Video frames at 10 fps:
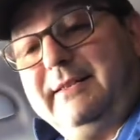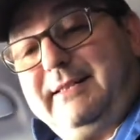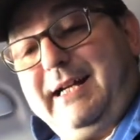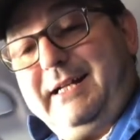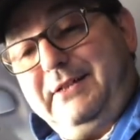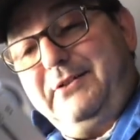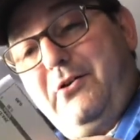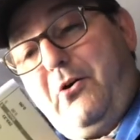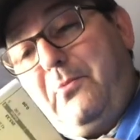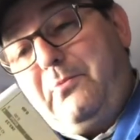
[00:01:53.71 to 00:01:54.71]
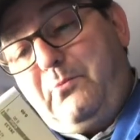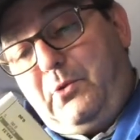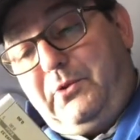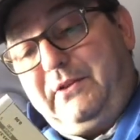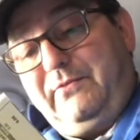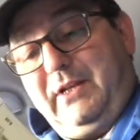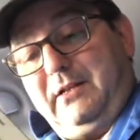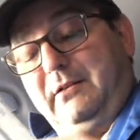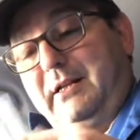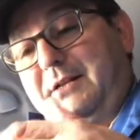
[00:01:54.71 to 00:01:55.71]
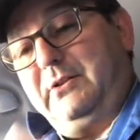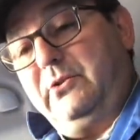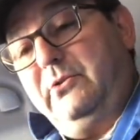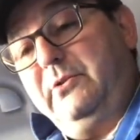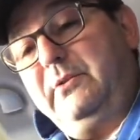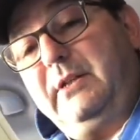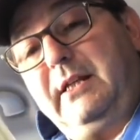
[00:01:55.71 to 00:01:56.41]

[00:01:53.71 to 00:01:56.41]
that is not what this vehicle has done.